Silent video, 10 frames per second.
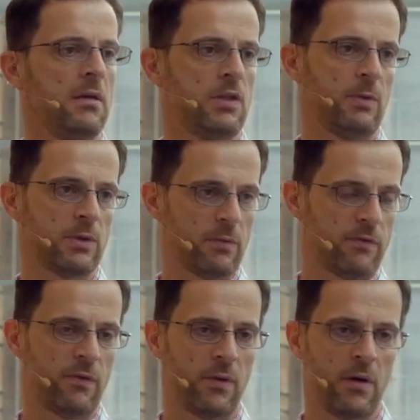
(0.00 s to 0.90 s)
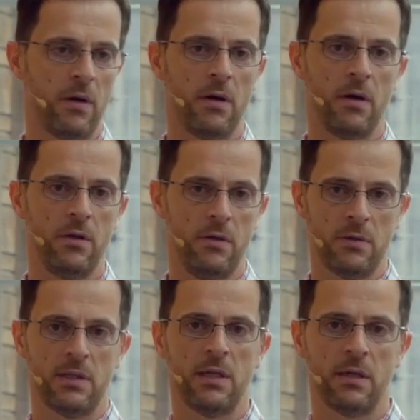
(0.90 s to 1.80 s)
responsible for
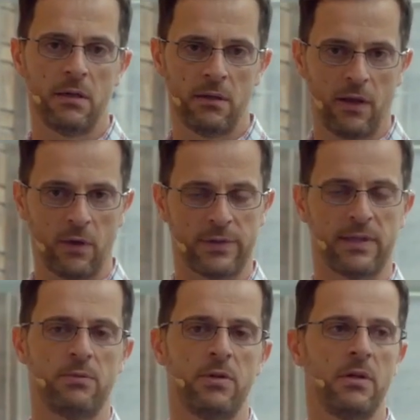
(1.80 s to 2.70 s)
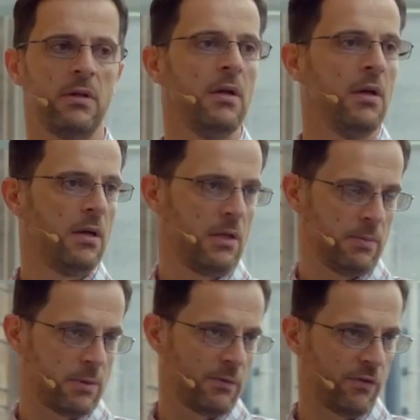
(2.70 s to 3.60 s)
using the consumption,
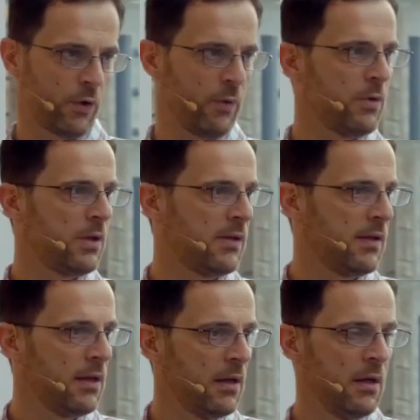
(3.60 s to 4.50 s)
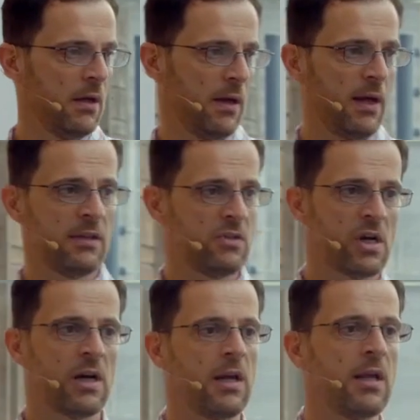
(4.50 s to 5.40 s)
responsible for community, and
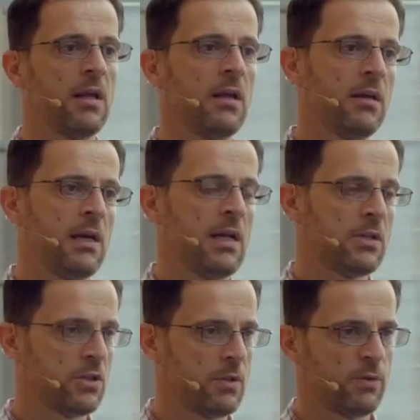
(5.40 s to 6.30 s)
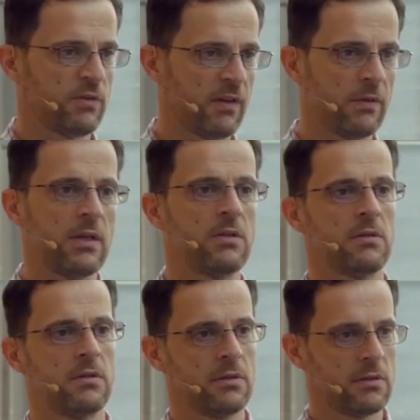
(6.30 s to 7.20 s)
generally relationship with
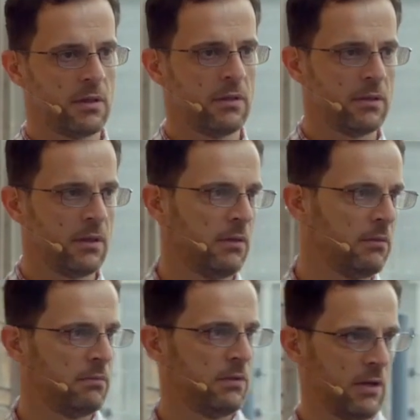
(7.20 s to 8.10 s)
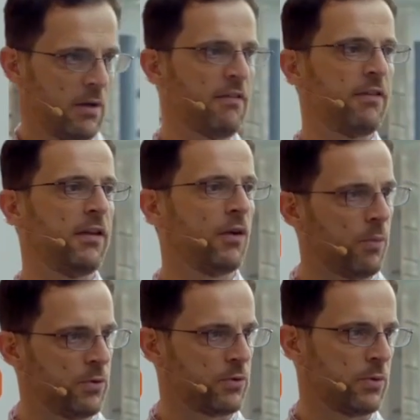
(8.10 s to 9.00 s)
foundations and everything
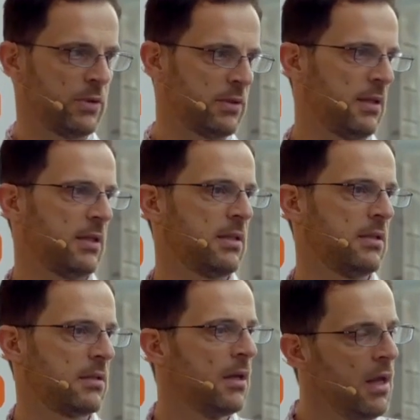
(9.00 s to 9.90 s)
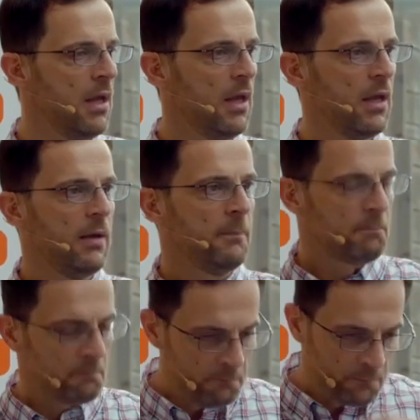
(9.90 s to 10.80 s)
open source in that sense.
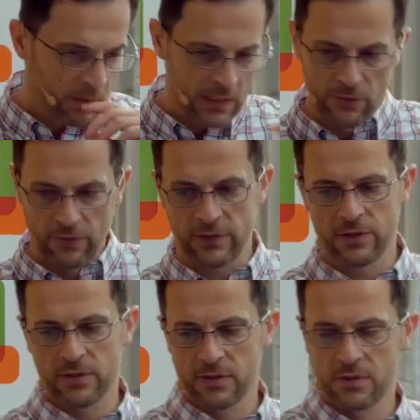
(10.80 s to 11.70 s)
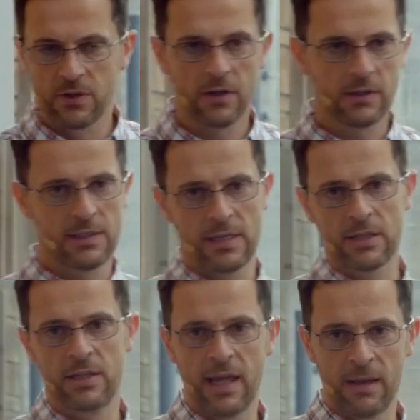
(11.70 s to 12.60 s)
So this chart is
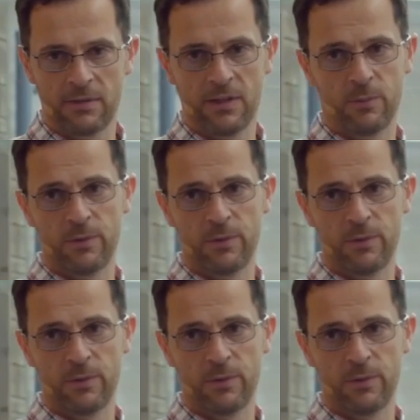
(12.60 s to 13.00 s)
actually empty on